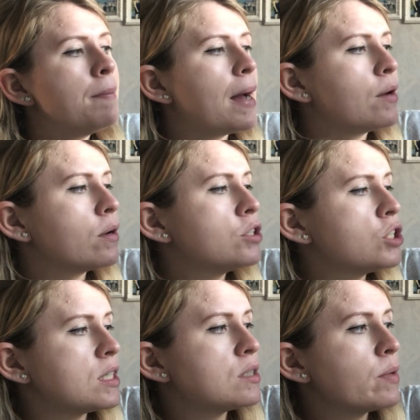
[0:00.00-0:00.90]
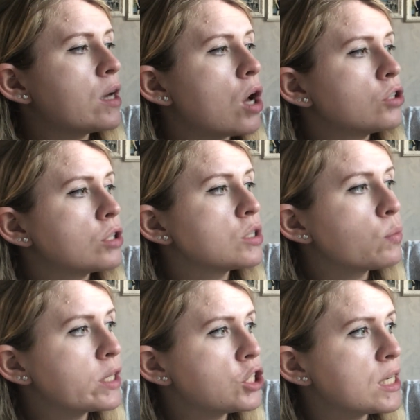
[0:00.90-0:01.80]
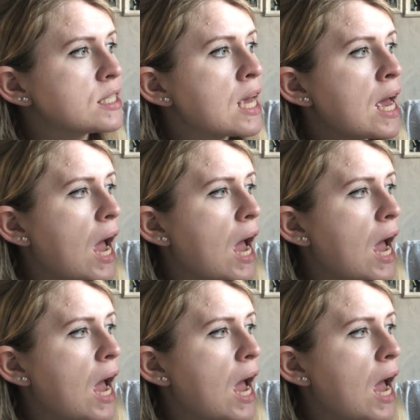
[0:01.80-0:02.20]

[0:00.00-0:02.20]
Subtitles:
Banquo suggests that we can't trust the witches